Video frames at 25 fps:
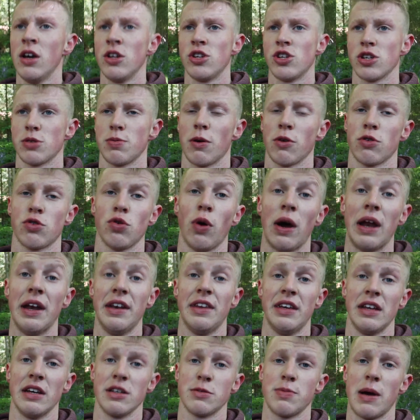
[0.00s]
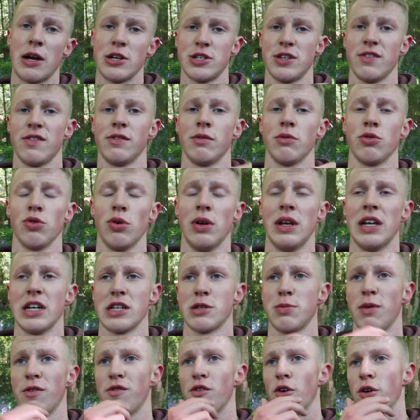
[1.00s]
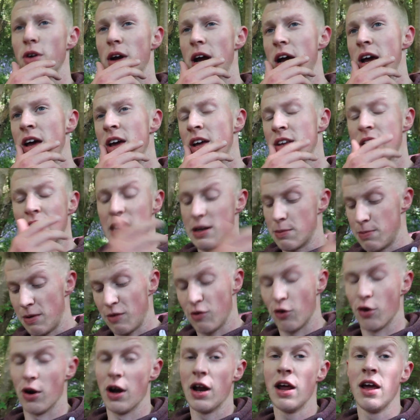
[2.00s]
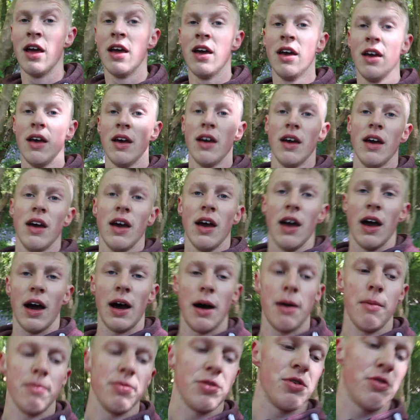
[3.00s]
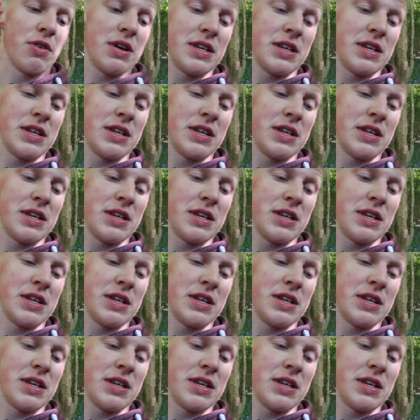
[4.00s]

just about 20, especially if I'm doing less before it. The